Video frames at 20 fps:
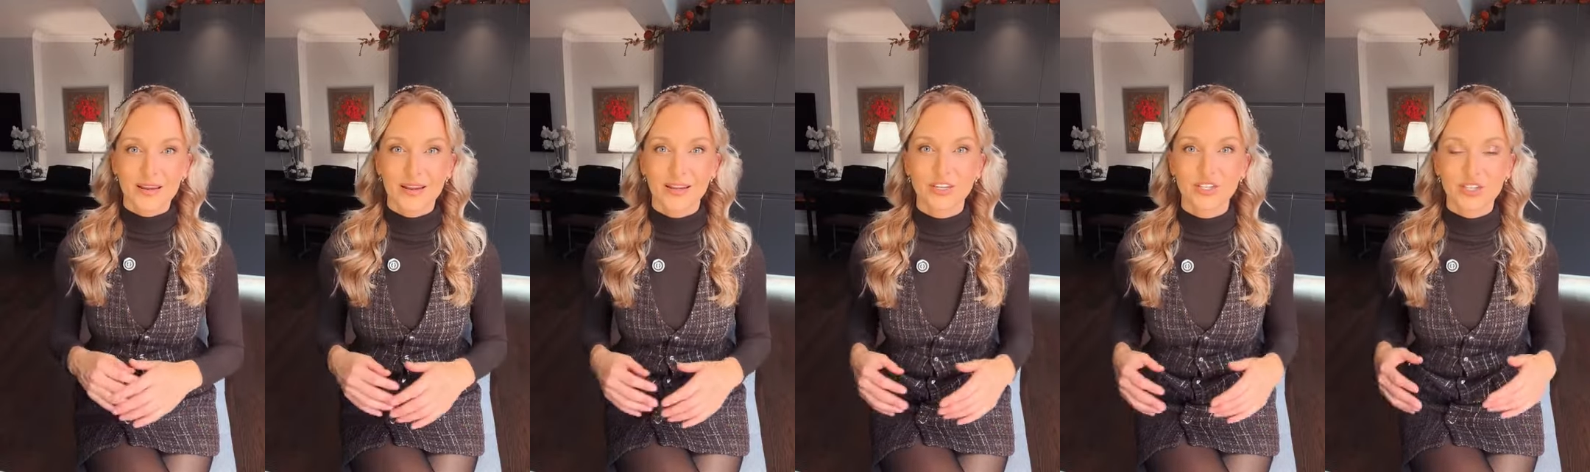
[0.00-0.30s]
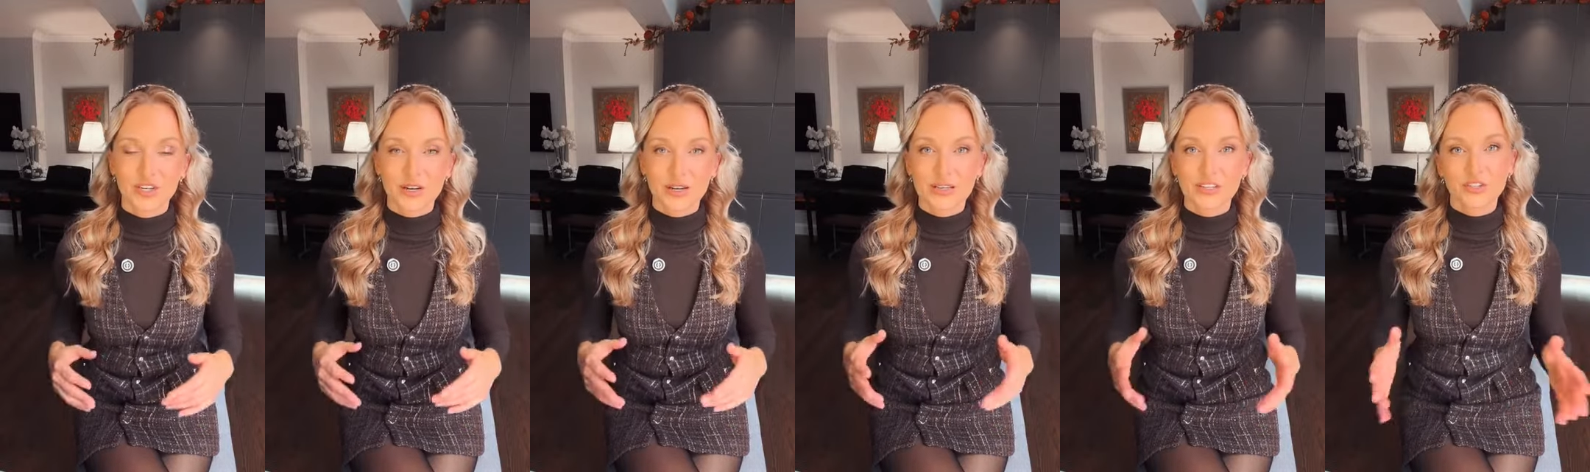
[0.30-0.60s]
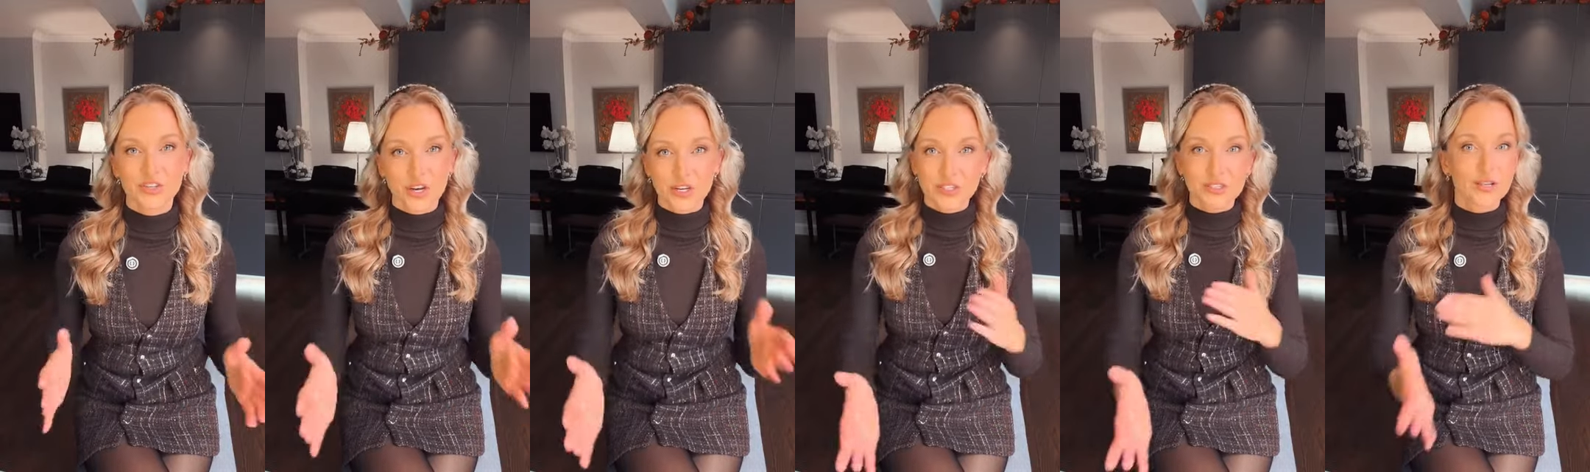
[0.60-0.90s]
and actually
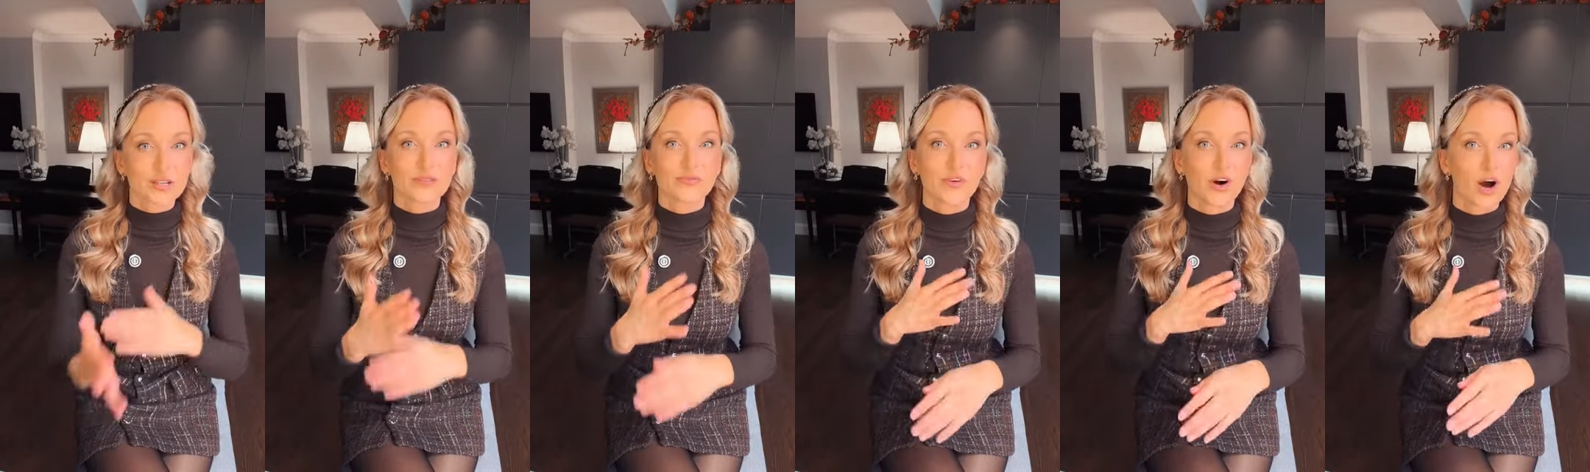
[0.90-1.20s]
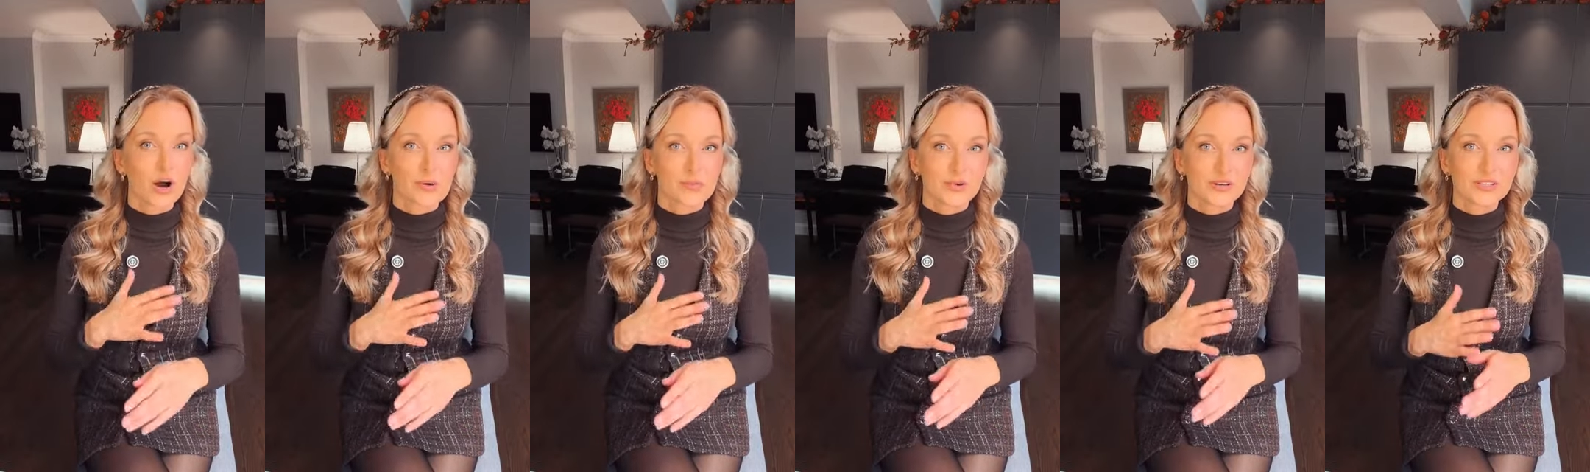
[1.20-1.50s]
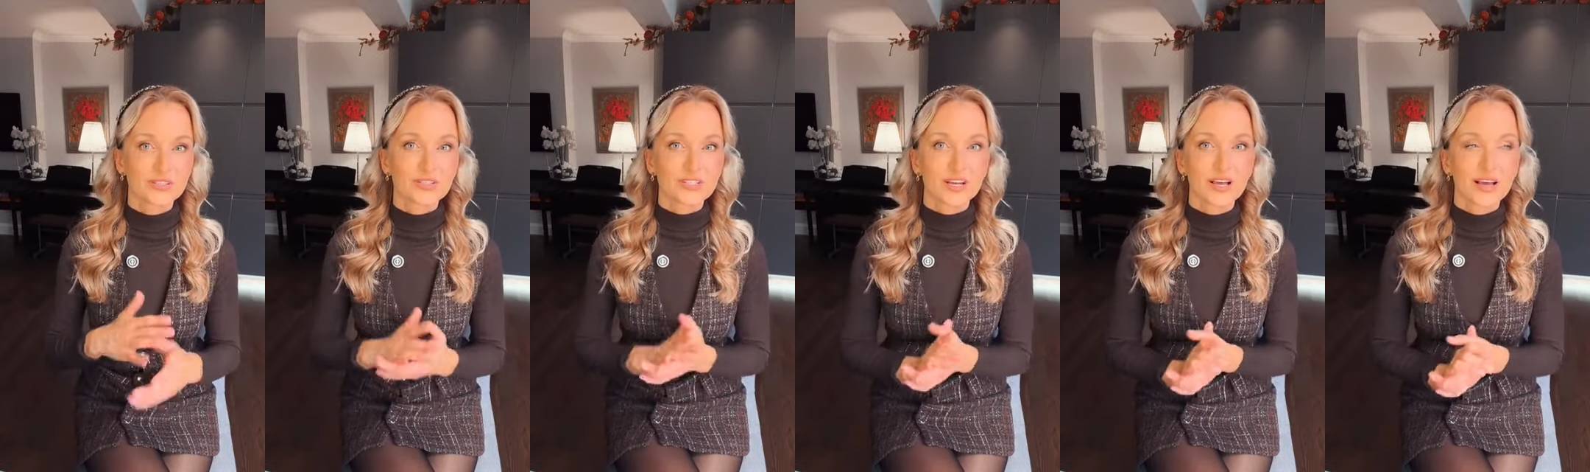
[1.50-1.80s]
changed the
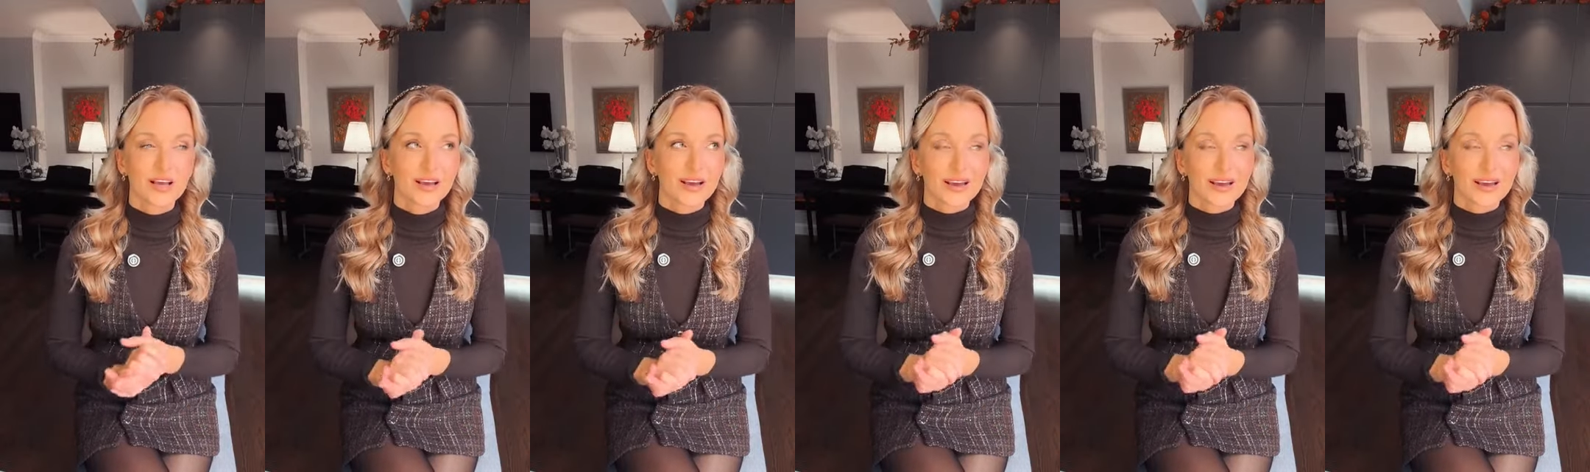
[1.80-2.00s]
environment,